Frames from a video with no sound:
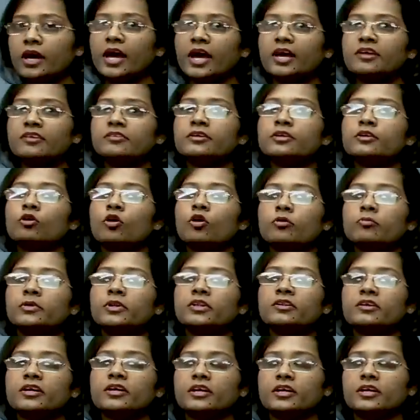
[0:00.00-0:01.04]
As in
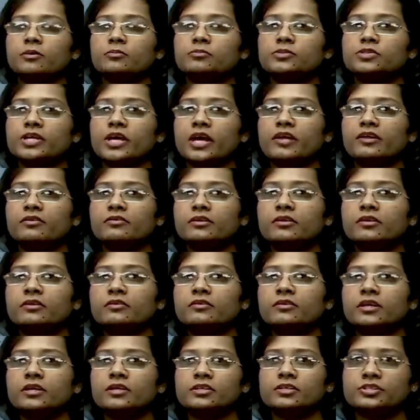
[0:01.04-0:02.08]
normal
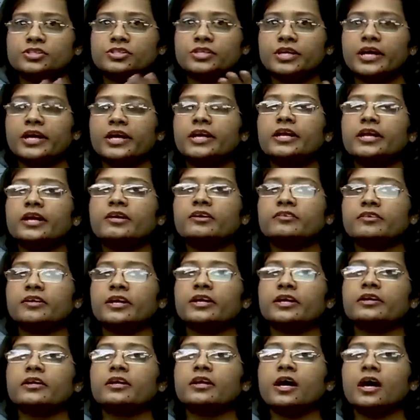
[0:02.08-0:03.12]
circumstances, the state and
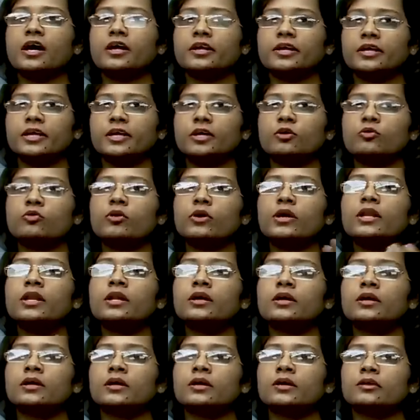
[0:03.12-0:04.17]
center are equal.
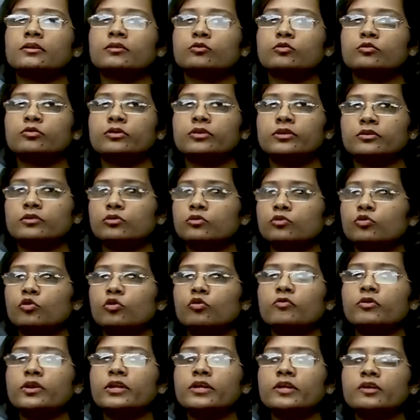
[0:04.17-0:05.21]

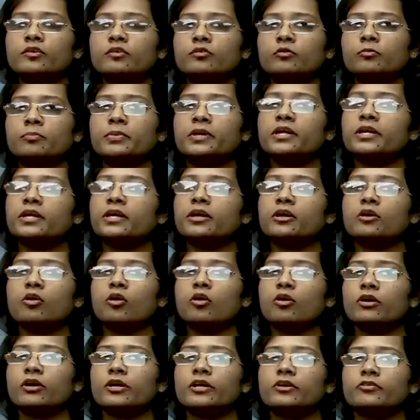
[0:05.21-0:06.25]
No one is superior
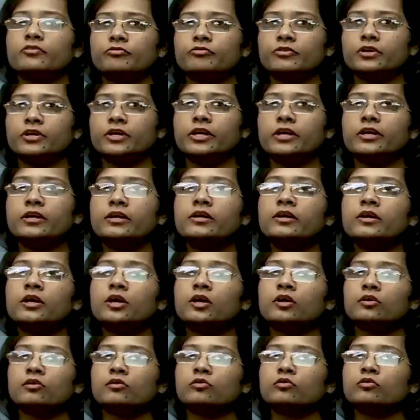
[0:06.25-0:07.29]
or inferior.
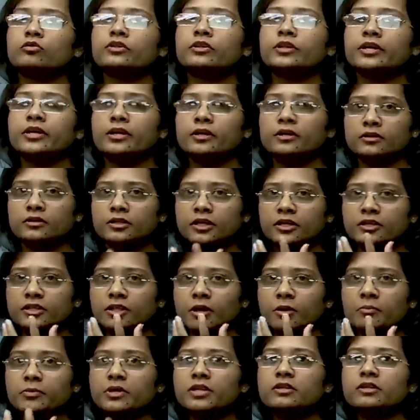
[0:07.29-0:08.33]
So they, the
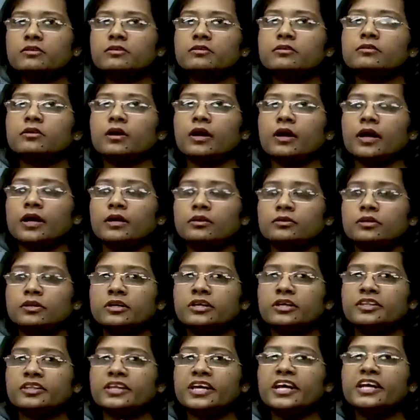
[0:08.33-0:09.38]
Tamils, uh,
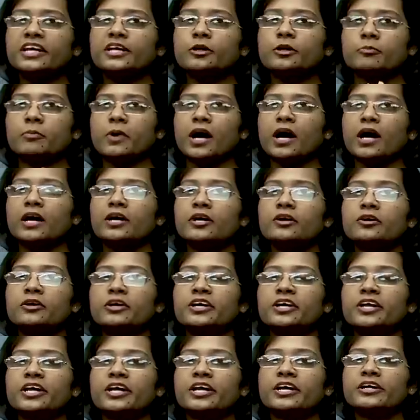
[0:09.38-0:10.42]
the, they
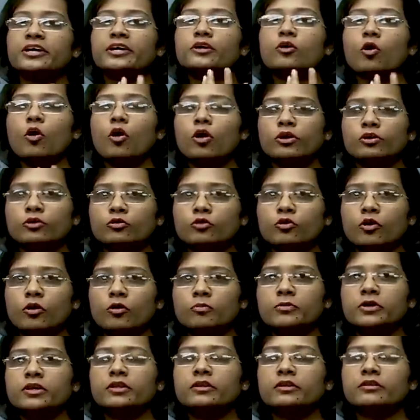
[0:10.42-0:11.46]
demand greater
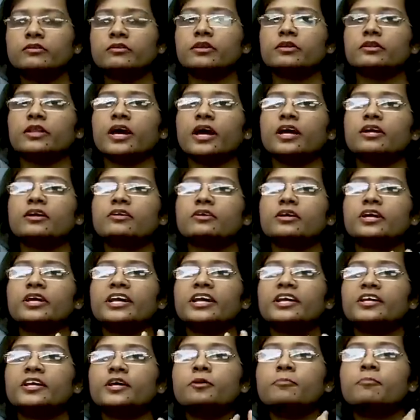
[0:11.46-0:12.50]
autonomy, that
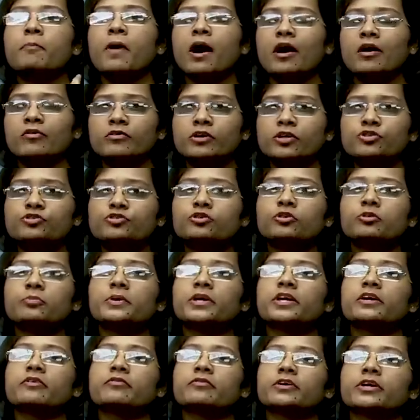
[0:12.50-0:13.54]
greater power should
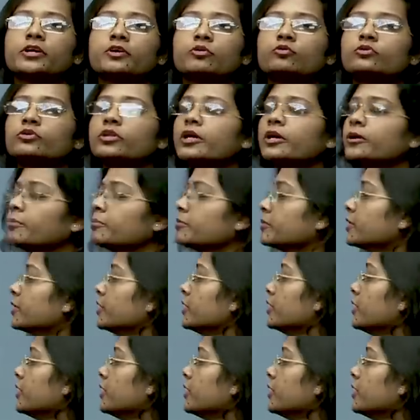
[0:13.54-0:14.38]
be given to them